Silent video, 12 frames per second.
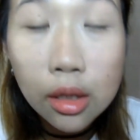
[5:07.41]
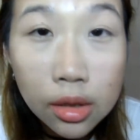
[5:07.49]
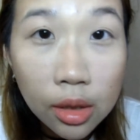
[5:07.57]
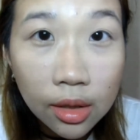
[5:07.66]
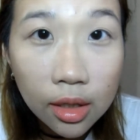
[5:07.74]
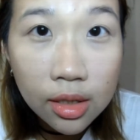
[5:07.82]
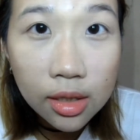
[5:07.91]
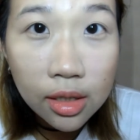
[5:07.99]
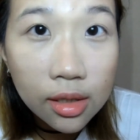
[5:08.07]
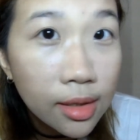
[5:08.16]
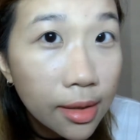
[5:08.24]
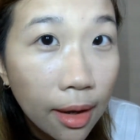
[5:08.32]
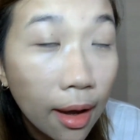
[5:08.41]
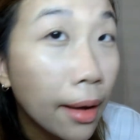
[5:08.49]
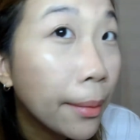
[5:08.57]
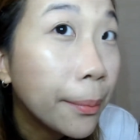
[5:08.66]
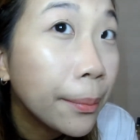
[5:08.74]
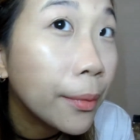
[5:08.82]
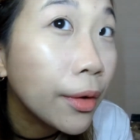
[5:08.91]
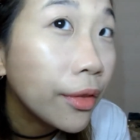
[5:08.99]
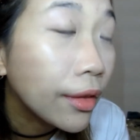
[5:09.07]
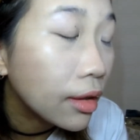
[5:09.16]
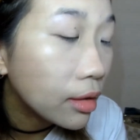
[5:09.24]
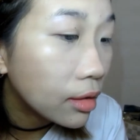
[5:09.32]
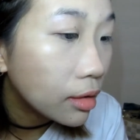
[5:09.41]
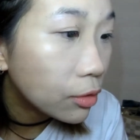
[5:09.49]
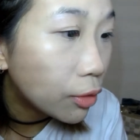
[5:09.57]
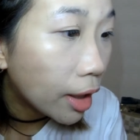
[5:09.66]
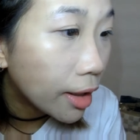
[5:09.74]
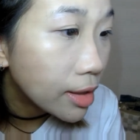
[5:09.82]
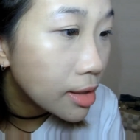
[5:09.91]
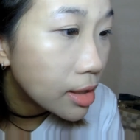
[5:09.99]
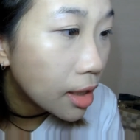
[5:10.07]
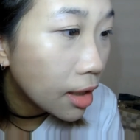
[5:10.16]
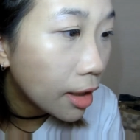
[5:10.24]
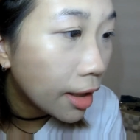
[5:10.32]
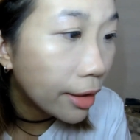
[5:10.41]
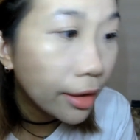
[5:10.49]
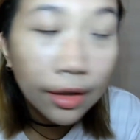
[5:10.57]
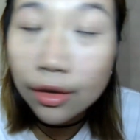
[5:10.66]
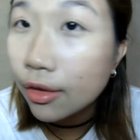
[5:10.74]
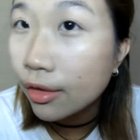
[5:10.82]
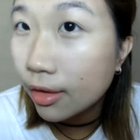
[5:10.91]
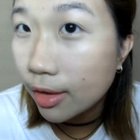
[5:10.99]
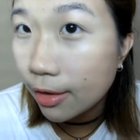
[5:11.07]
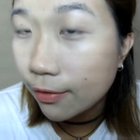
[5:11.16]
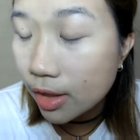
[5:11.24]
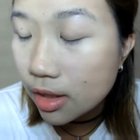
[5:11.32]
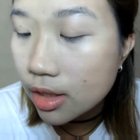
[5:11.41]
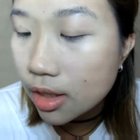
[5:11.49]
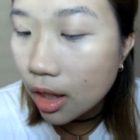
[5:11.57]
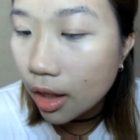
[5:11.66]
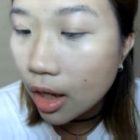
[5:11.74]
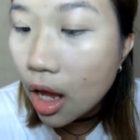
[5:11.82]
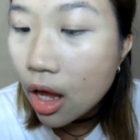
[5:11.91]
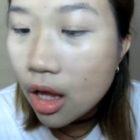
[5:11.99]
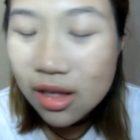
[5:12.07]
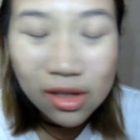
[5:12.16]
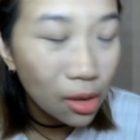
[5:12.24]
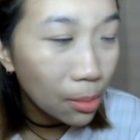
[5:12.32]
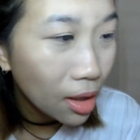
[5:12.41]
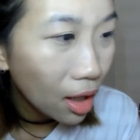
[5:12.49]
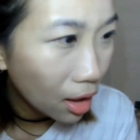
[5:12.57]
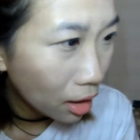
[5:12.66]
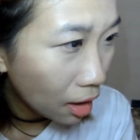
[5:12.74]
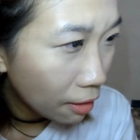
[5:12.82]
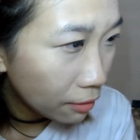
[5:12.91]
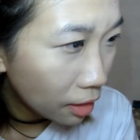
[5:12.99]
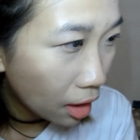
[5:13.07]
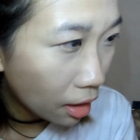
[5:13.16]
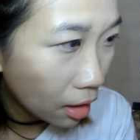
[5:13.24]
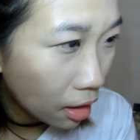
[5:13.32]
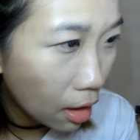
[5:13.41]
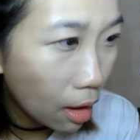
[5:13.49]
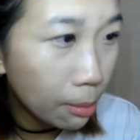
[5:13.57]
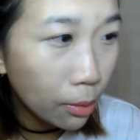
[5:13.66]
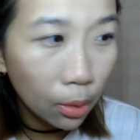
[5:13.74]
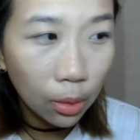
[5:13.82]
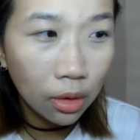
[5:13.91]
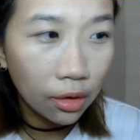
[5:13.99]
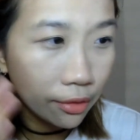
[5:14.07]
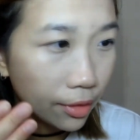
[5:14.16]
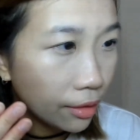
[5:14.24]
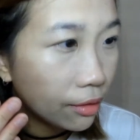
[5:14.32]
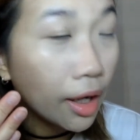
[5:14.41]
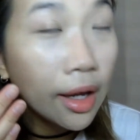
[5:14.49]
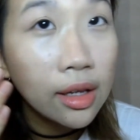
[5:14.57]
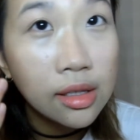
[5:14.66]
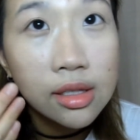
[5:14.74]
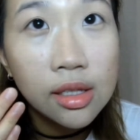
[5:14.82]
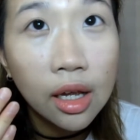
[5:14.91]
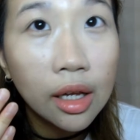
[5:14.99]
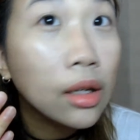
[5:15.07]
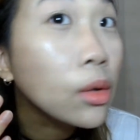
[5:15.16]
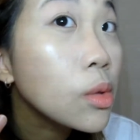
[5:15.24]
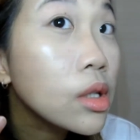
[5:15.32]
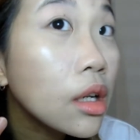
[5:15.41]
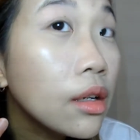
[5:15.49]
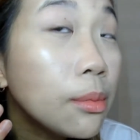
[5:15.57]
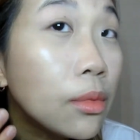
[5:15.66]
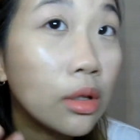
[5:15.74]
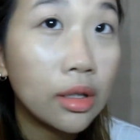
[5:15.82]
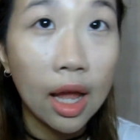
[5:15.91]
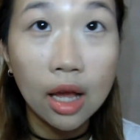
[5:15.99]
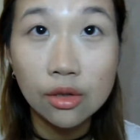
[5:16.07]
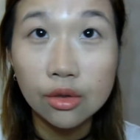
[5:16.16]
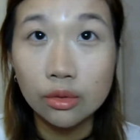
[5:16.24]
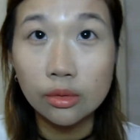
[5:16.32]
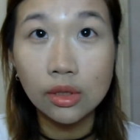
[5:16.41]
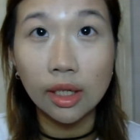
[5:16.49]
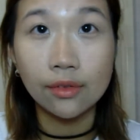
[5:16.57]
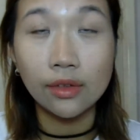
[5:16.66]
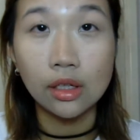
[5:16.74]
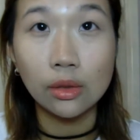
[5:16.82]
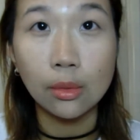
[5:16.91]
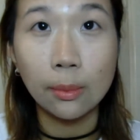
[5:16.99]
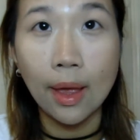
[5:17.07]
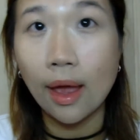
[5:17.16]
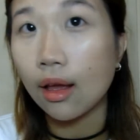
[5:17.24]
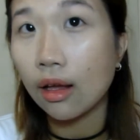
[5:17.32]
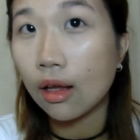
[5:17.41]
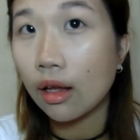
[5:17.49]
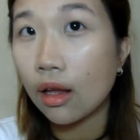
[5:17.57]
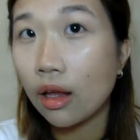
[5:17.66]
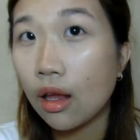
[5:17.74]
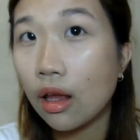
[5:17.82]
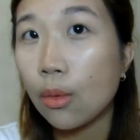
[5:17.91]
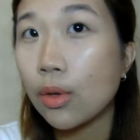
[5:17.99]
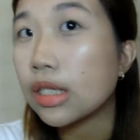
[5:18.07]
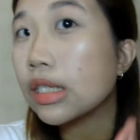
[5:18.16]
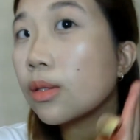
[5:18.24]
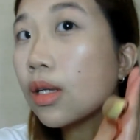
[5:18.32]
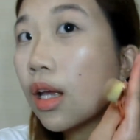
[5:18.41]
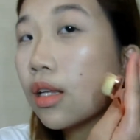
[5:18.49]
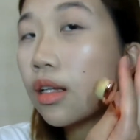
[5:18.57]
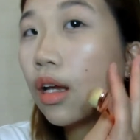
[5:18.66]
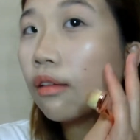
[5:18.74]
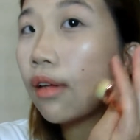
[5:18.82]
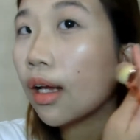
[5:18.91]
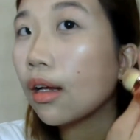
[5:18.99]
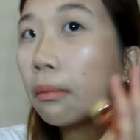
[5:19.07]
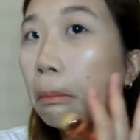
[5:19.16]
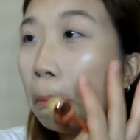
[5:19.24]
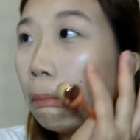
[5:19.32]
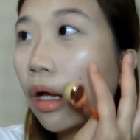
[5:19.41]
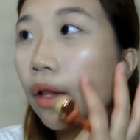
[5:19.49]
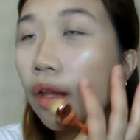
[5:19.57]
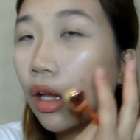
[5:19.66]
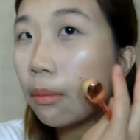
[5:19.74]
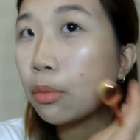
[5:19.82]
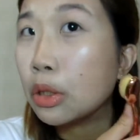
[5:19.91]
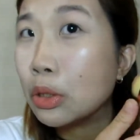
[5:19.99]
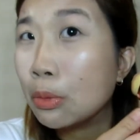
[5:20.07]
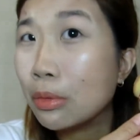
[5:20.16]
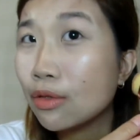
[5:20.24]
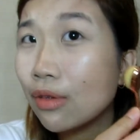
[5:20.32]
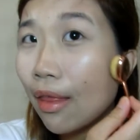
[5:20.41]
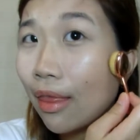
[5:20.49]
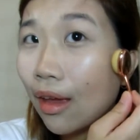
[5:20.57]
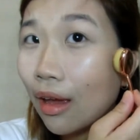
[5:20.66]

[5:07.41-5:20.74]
So this is on the right hand side and then on the left hand side. To me, I kind of like more of the right hand side. It looks kind of more natural, like I look back. But this one is kind of like I think I put too much right there.